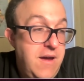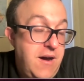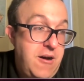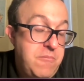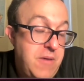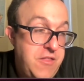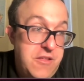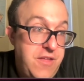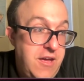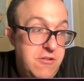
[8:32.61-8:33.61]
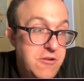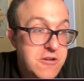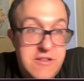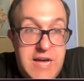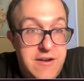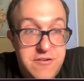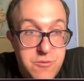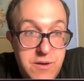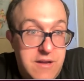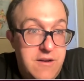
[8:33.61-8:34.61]
I think they look at that as a
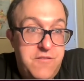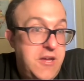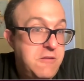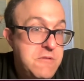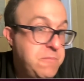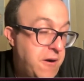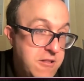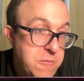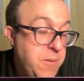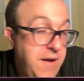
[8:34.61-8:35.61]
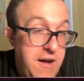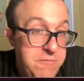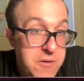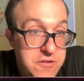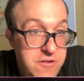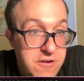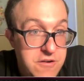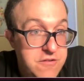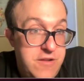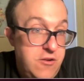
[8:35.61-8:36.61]
win. If they can be part of the playoff most
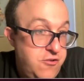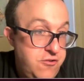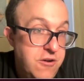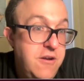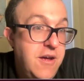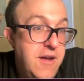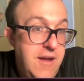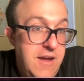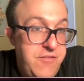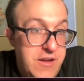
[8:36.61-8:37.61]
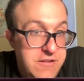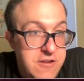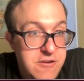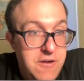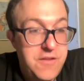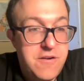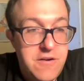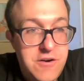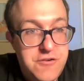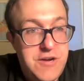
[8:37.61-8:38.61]
years, and they should, if they continue on the
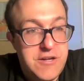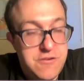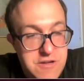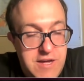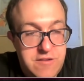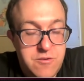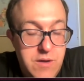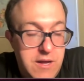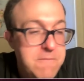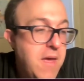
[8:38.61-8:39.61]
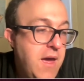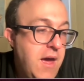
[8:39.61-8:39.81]
current trajectory, that's a win.